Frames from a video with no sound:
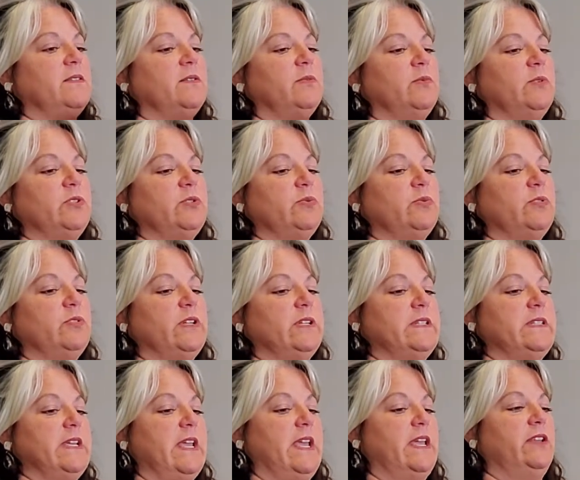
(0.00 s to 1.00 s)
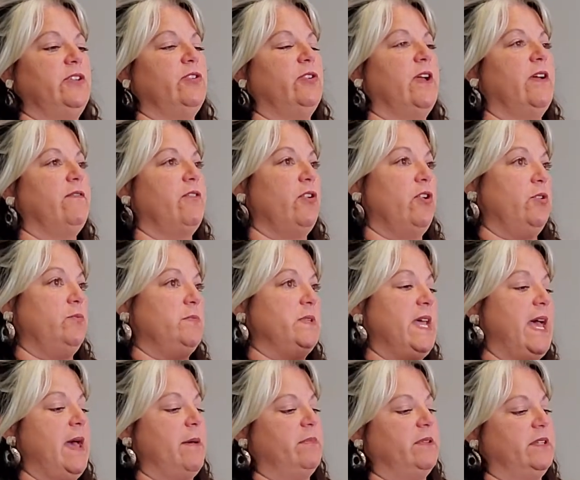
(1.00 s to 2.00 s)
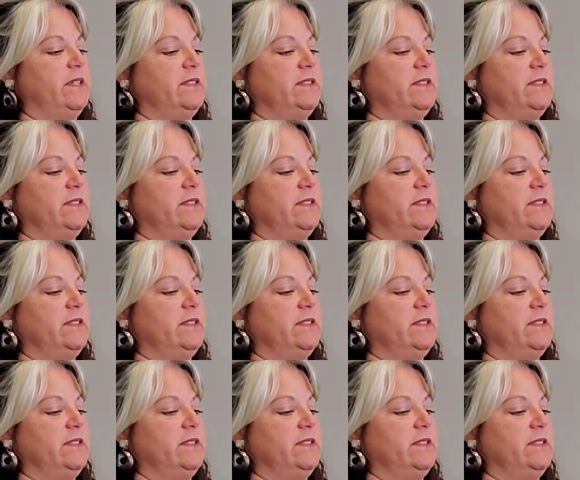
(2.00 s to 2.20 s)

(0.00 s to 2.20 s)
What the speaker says: which will contain your eVER Home tablet.